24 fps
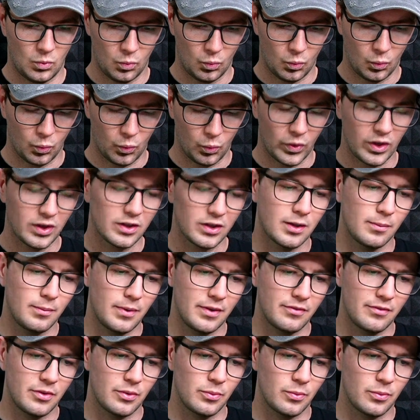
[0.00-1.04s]
Welcome
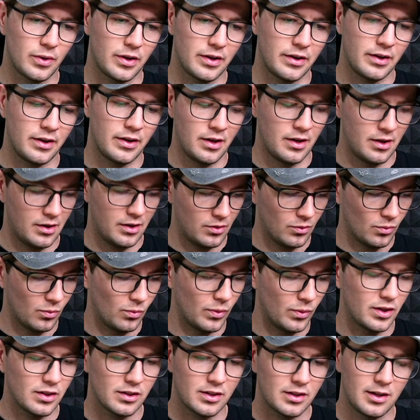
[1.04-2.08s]
everyone,
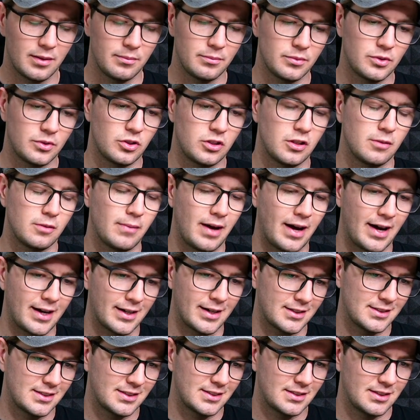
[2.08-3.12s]
welcome to the
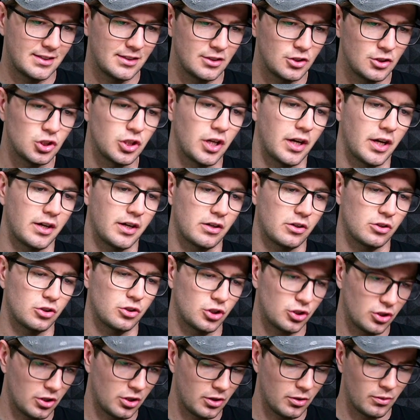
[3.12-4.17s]
Max Jancar
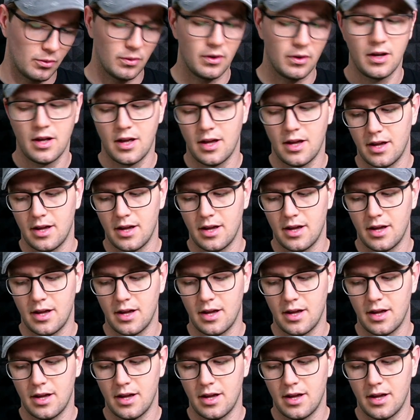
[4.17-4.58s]
show.